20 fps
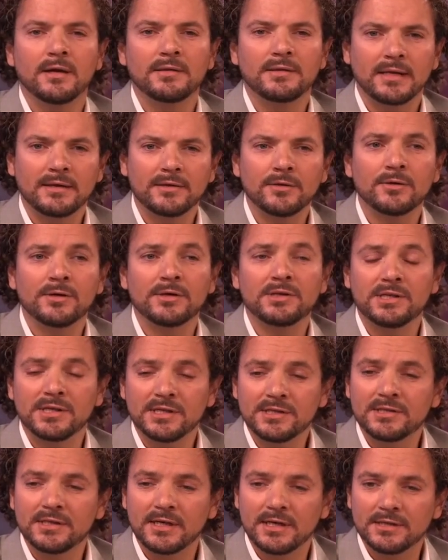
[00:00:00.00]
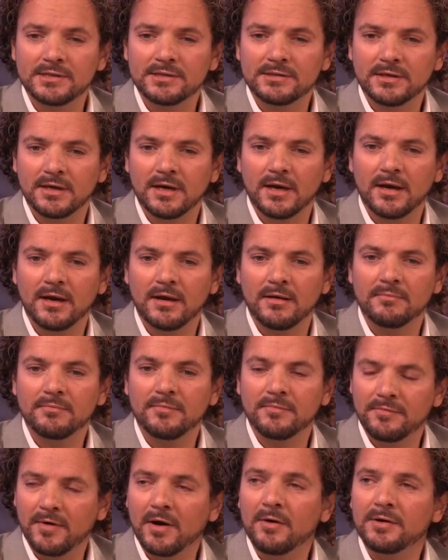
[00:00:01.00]
technology is, is um,
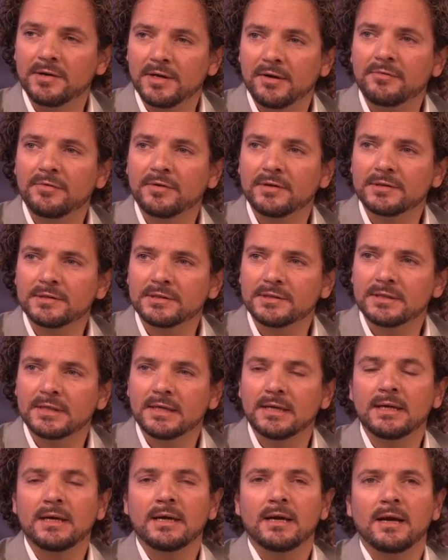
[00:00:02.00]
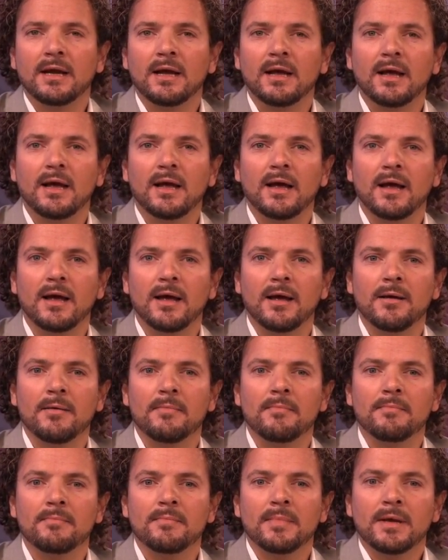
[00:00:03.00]
very different
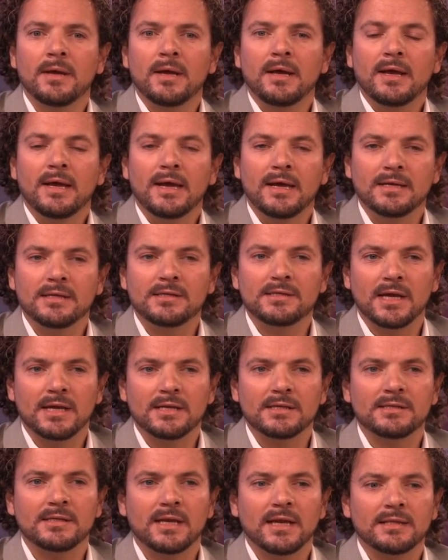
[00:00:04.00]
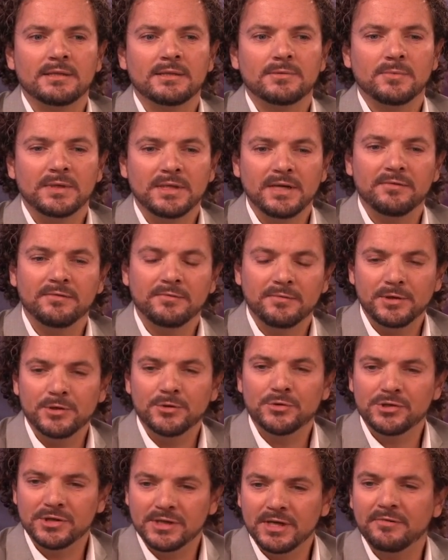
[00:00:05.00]
um, in the sense that we, we
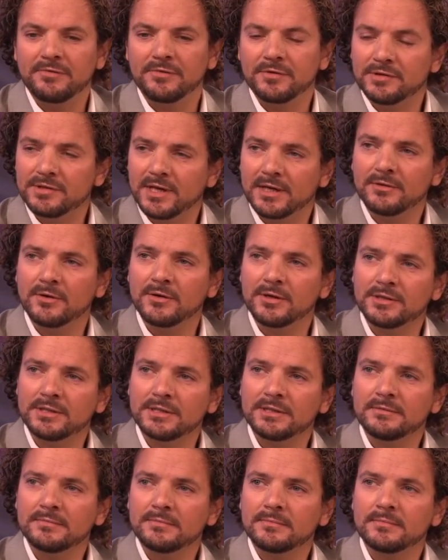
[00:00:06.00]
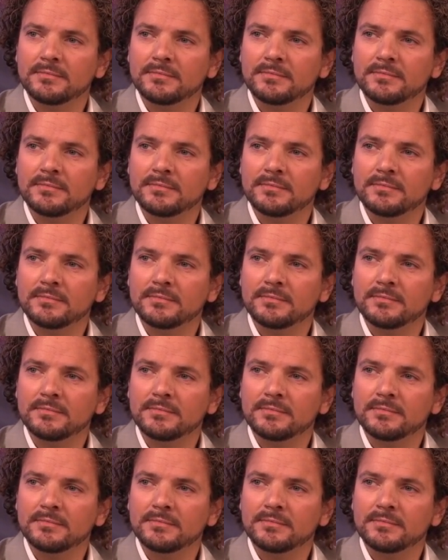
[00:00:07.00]
use a different technology.